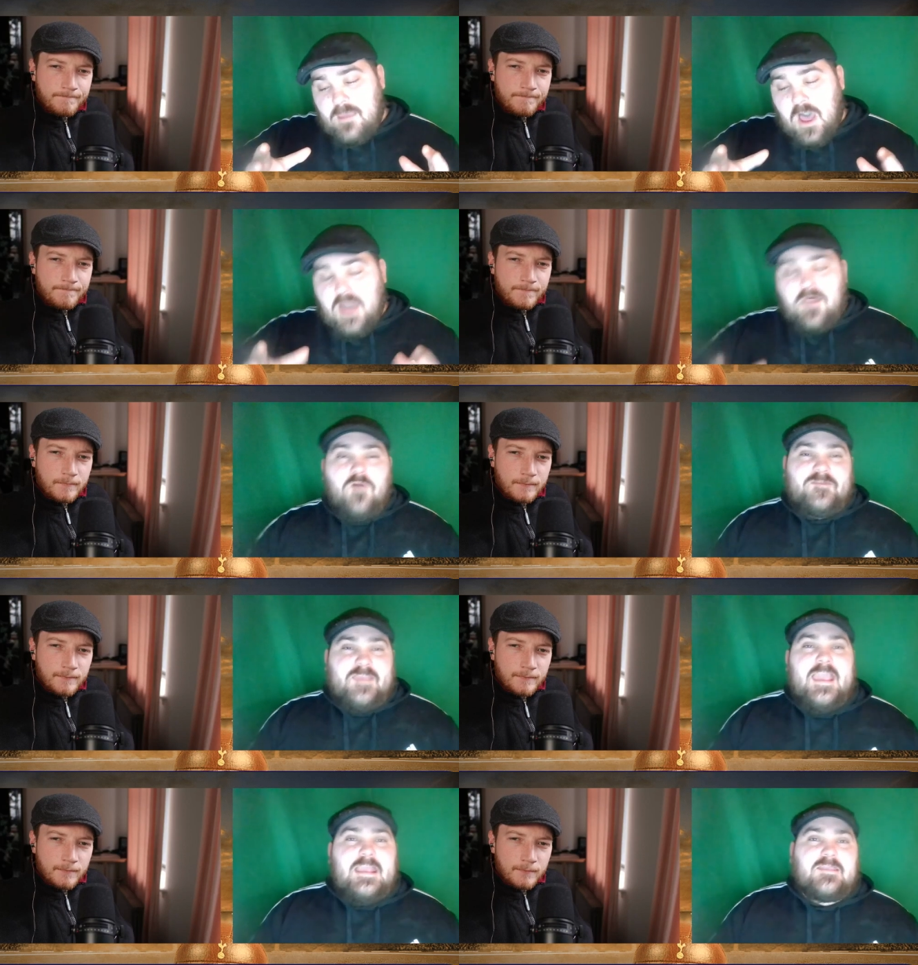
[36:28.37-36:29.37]
Speaker 1: I don't
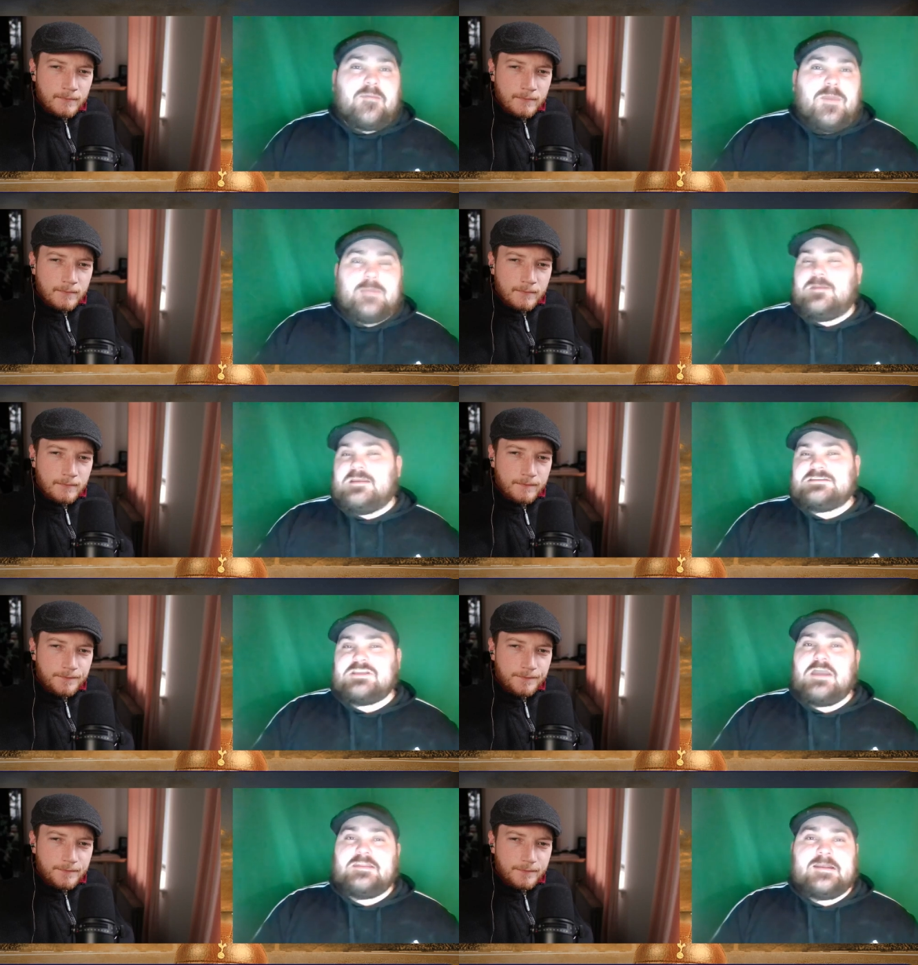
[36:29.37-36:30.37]
think the people
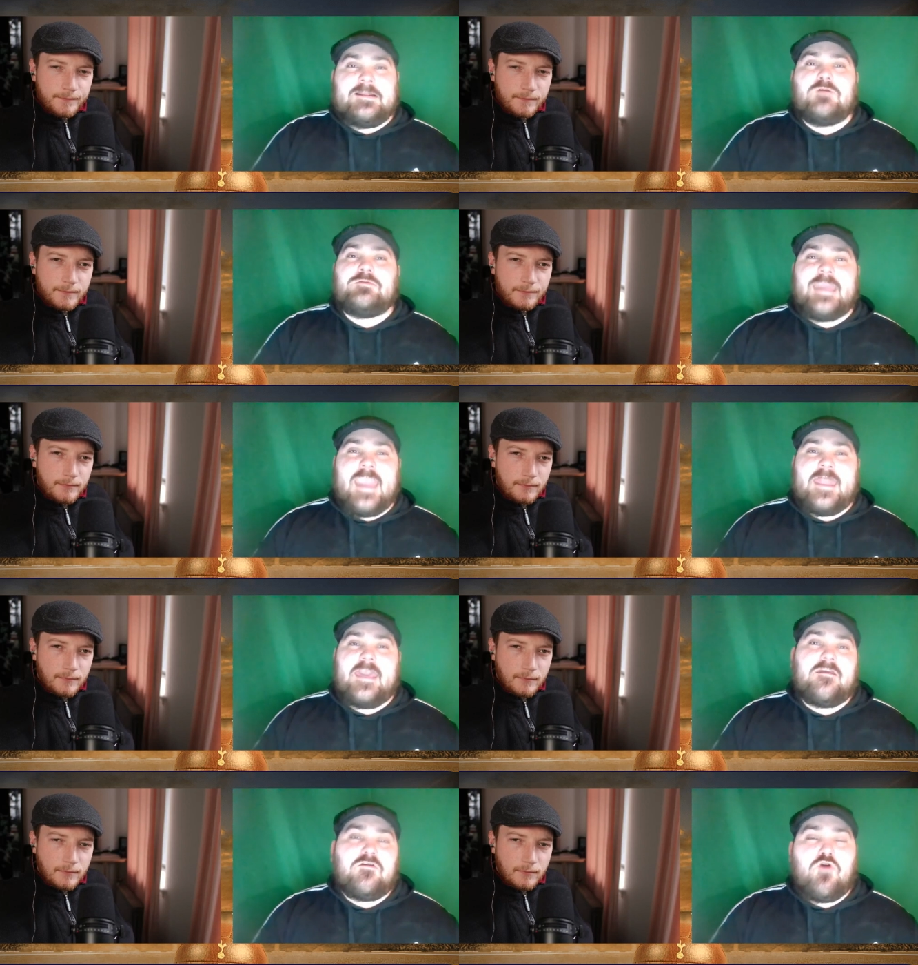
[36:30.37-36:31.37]
inside the club get
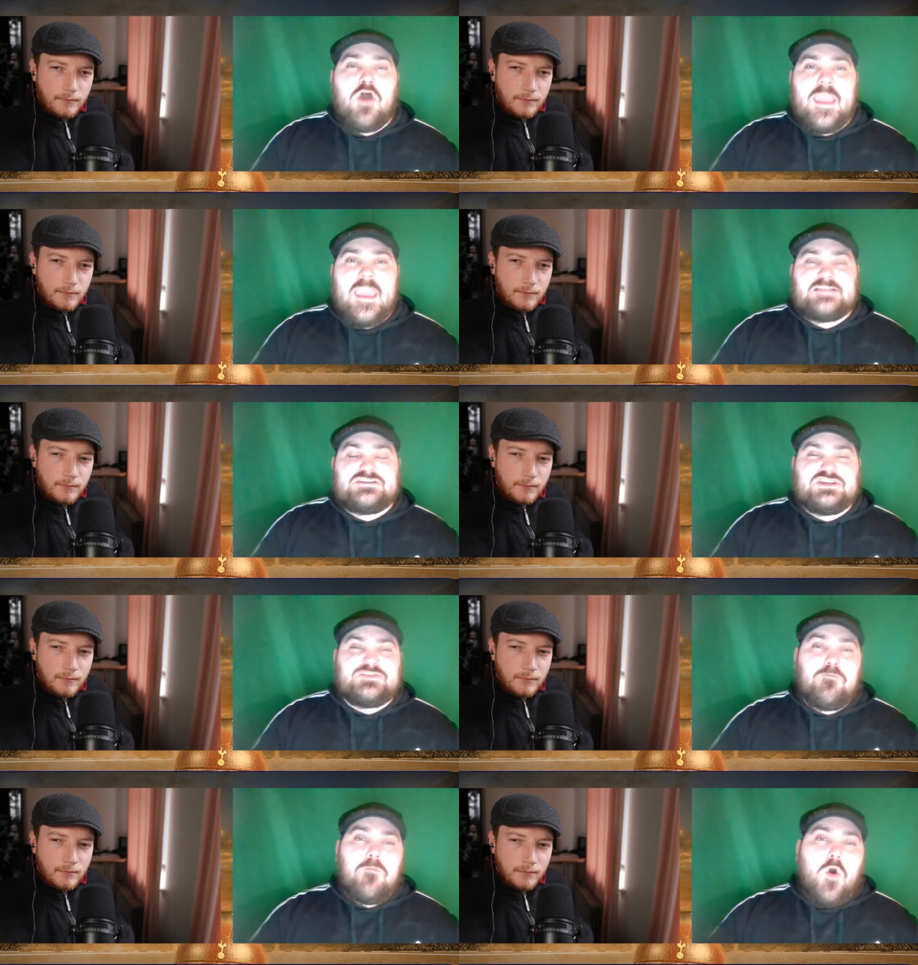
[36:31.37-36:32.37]
it, right? It's just
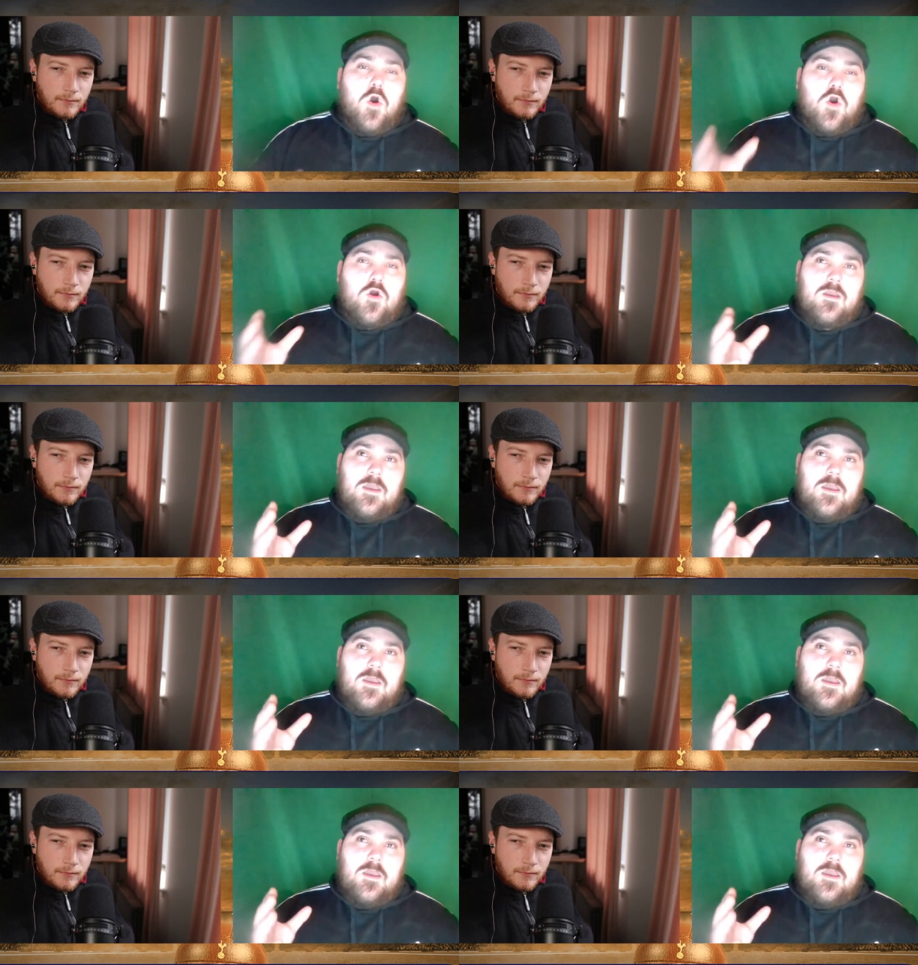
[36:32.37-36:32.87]
more